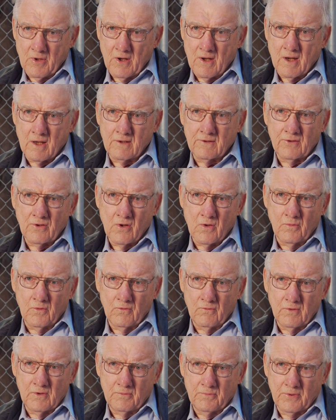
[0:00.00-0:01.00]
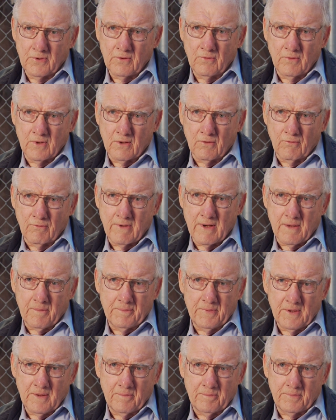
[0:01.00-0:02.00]
and October would pretty well
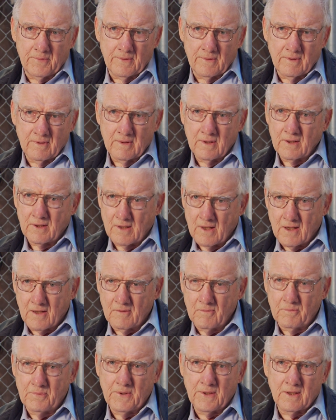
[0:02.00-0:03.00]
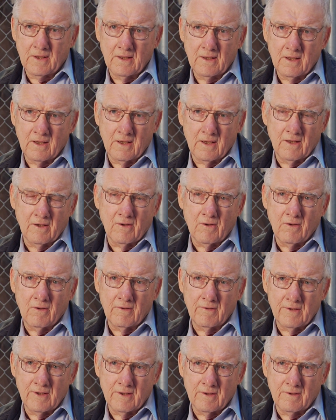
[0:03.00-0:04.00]
wrap up the cotton picking and then all
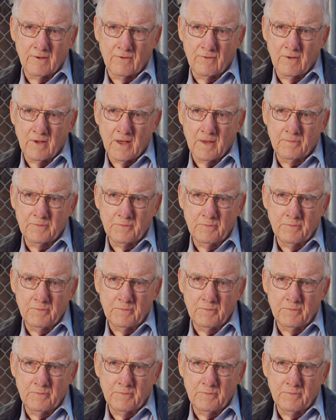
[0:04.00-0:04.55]
of the other crops